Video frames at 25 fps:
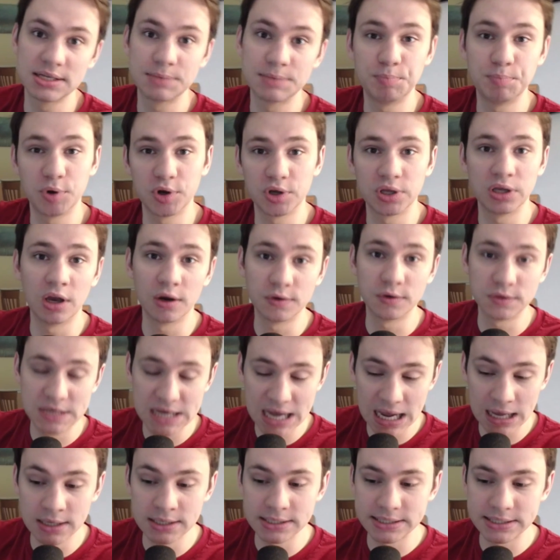booking
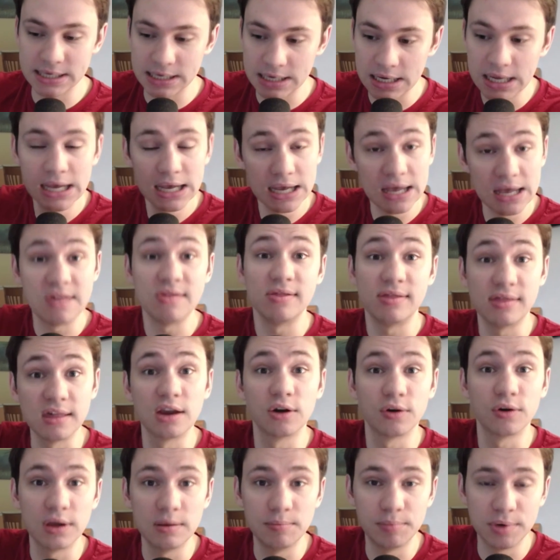hotels, and in
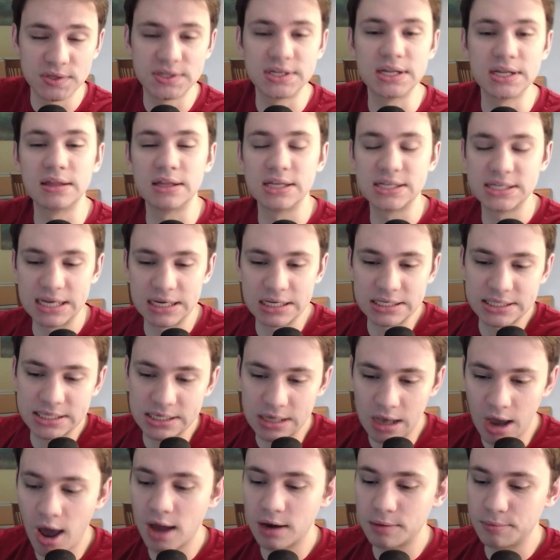theory, boosting the city's
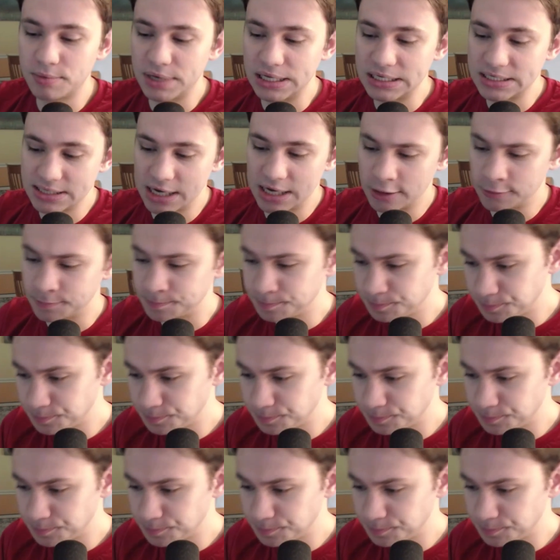economy. So